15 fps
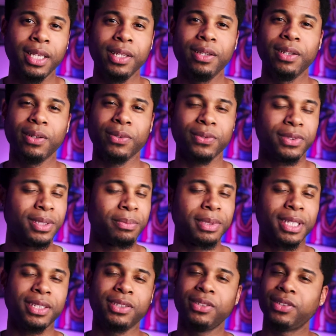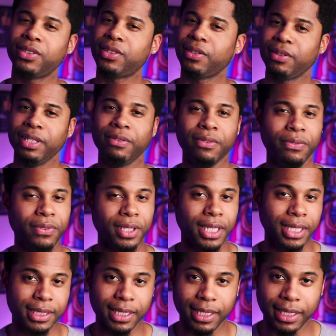you know, sometimes you just don't even feel
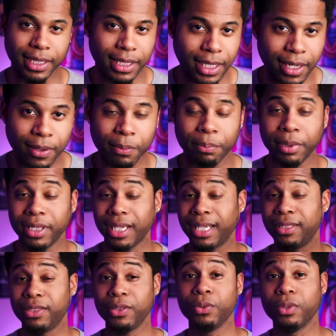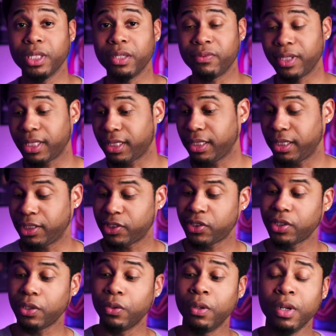like taking it out. But I do love that lens.
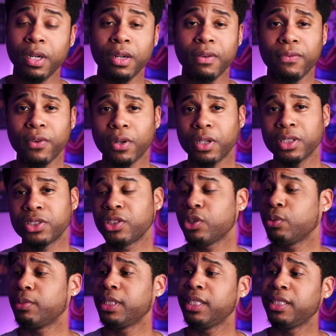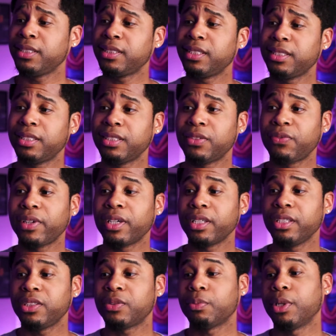So for a zoom lens, this is
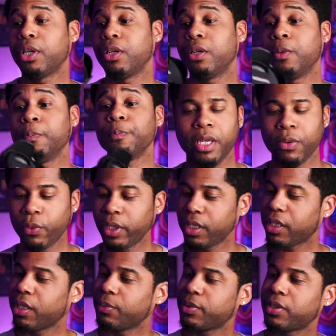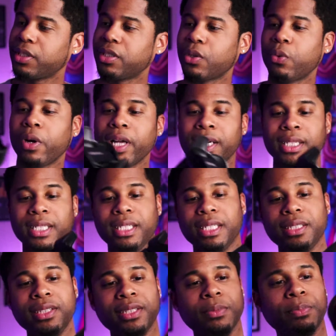fairly small. And when it comes to the quality,
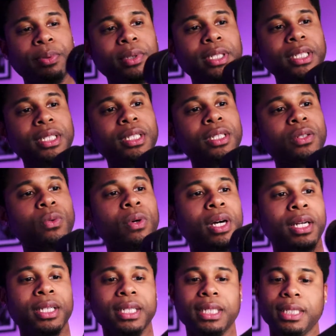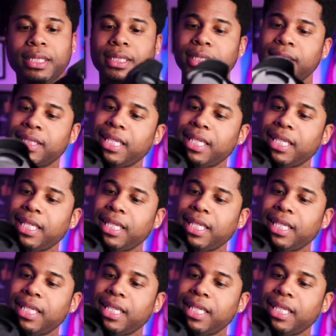it's a pretty good quality. It does